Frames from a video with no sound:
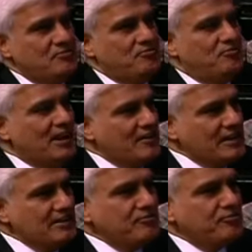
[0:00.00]

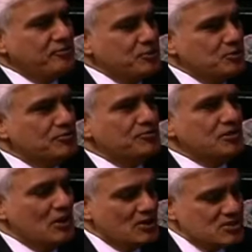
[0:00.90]
Very few
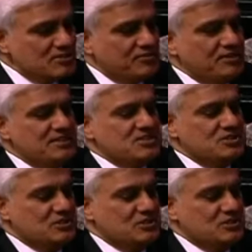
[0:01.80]
philosophies